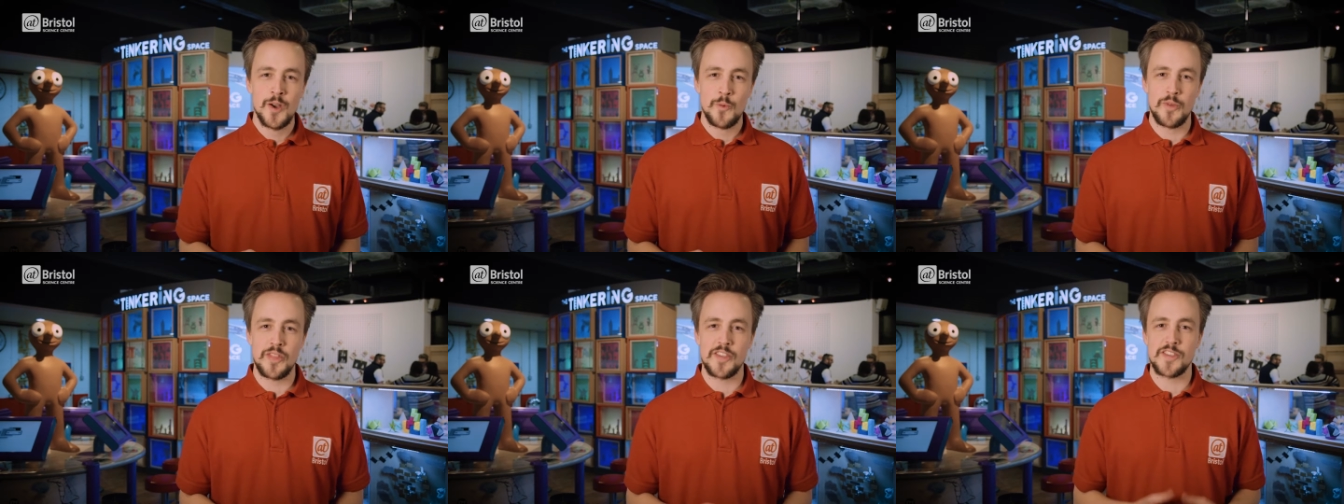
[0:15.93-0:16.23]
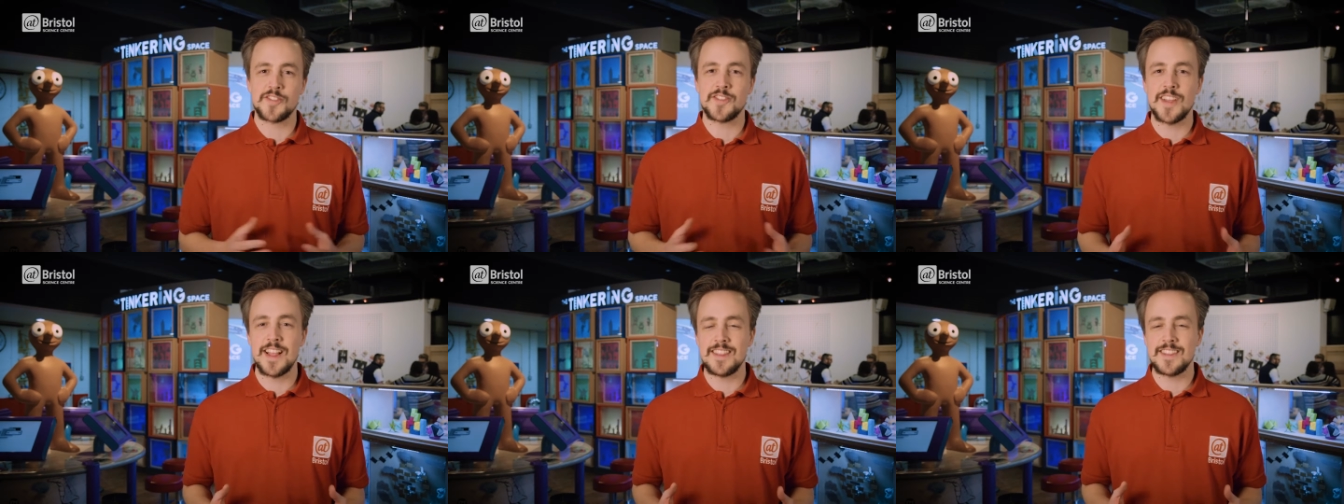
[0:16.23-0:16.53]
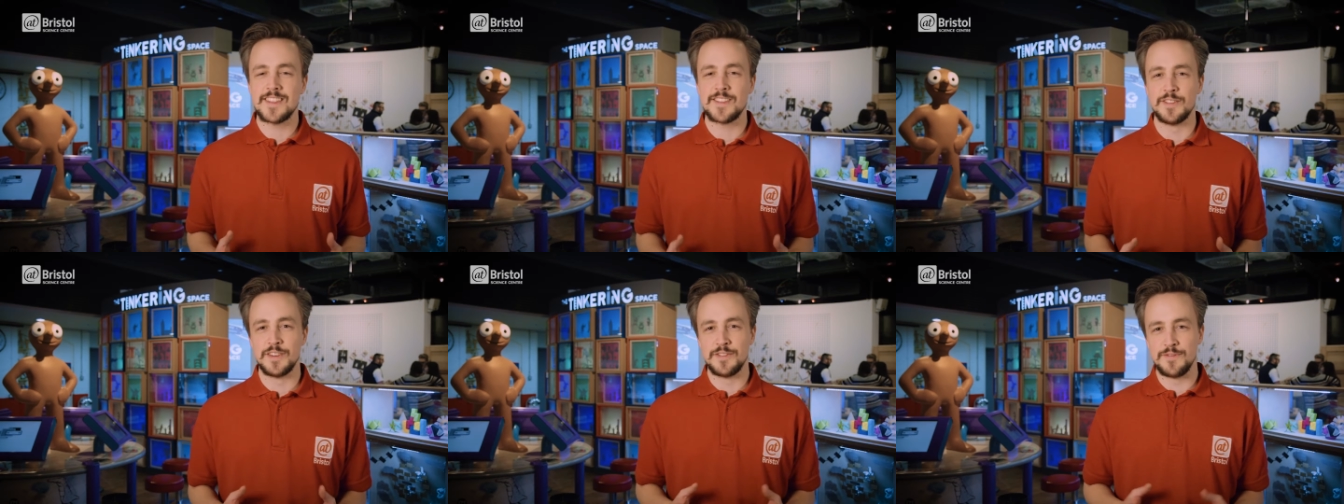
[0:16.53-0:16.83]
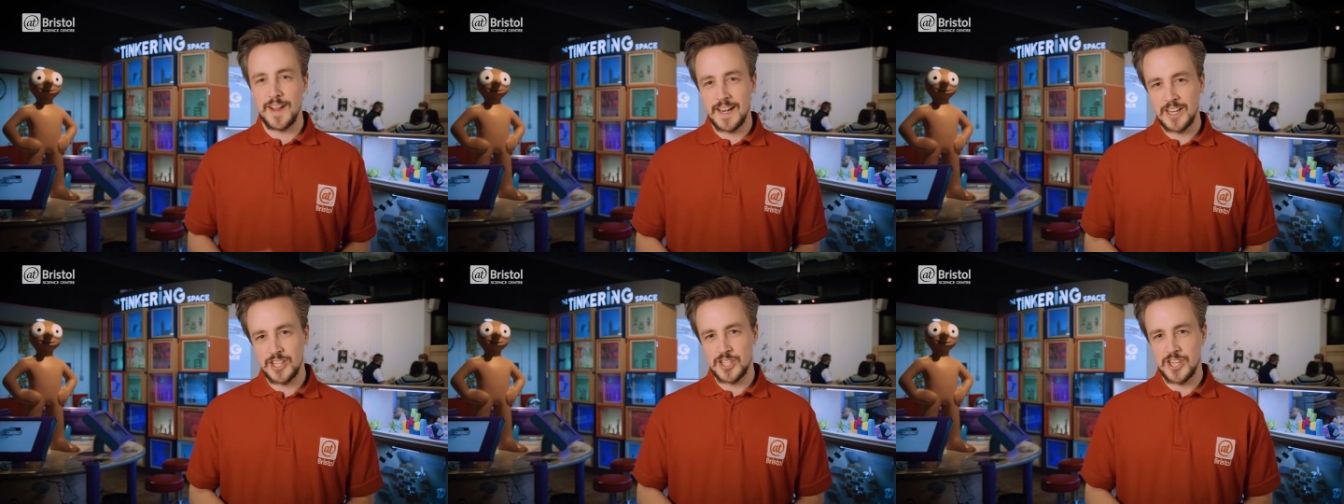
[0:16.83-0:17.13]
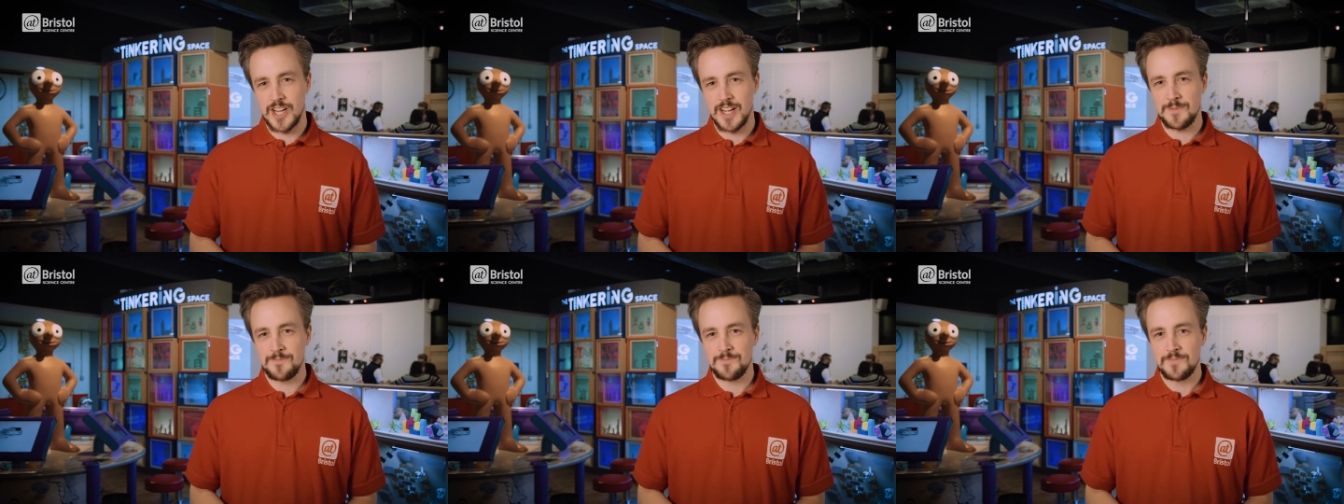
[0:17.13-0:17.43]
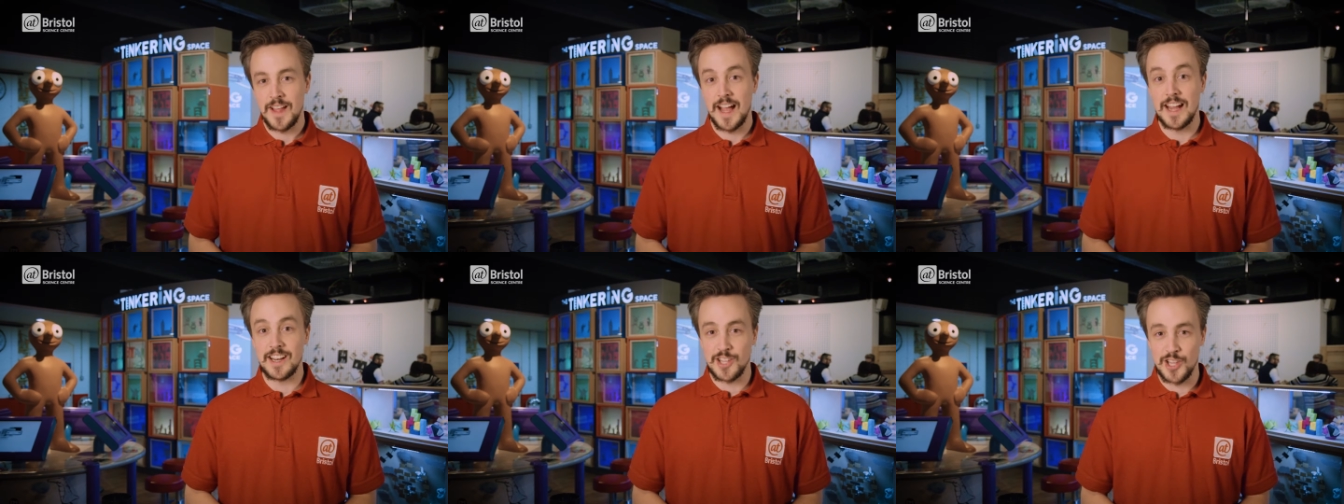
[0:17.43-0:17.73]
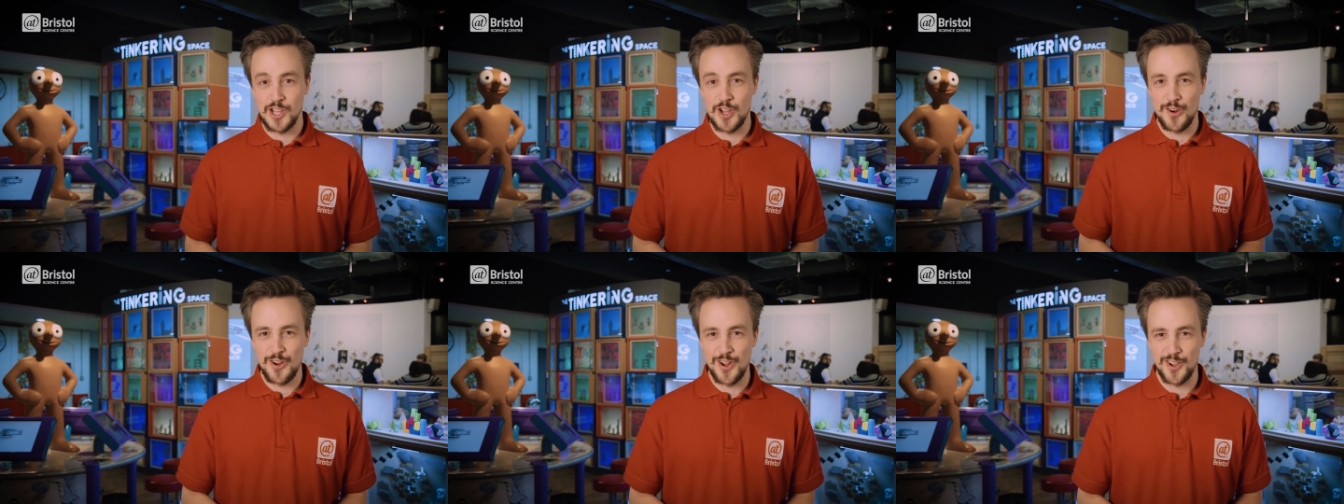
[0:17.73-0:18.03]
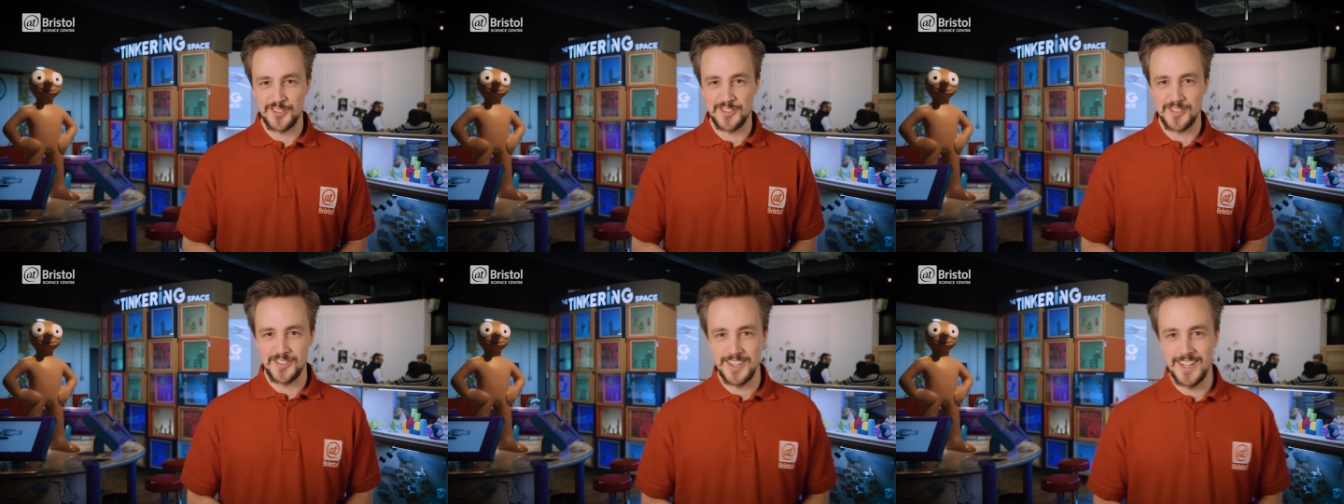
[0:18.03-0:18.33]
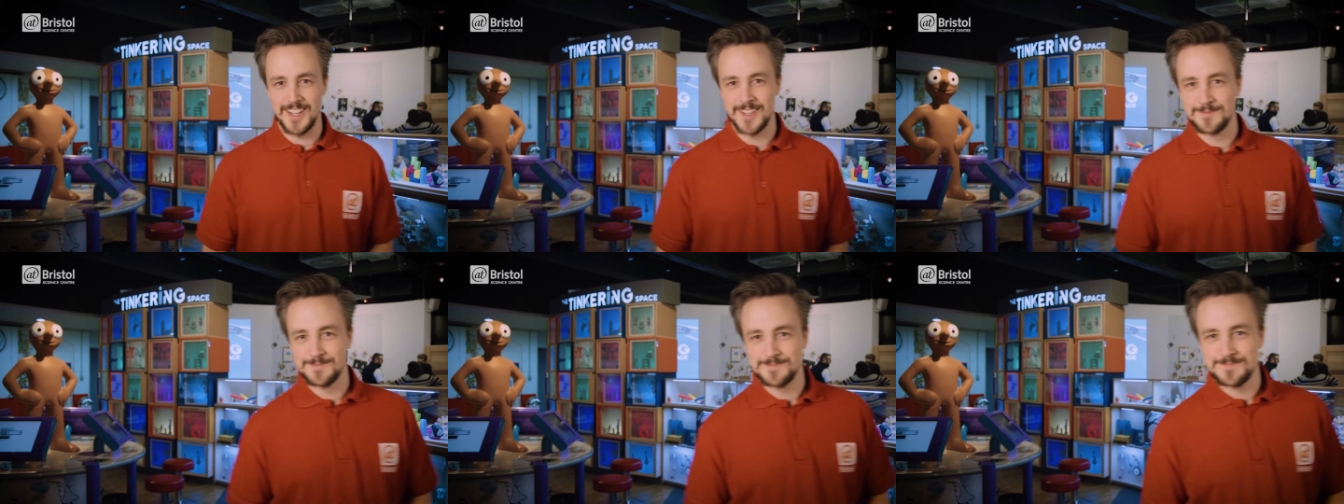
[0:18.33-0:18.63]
with a sense of adventure and curiosity.